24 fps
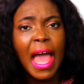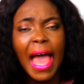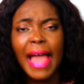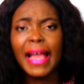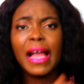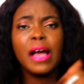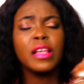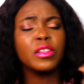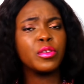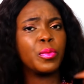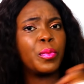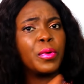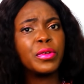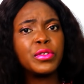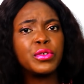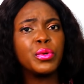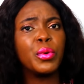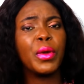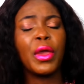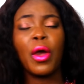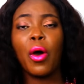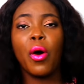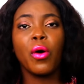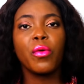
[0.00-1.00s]
I can support
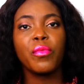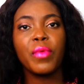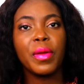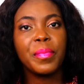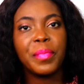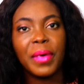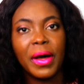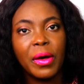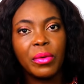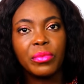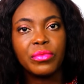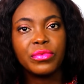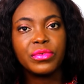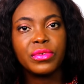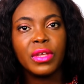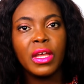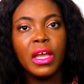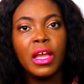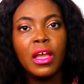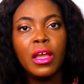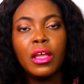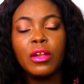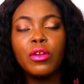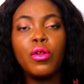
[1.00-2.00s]
you with 100 pounds.
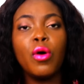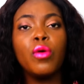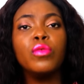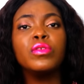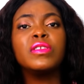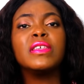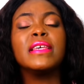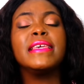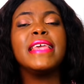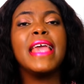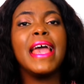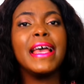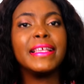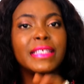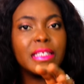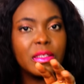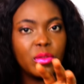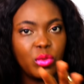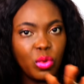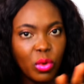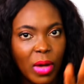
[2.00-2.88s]
Yes,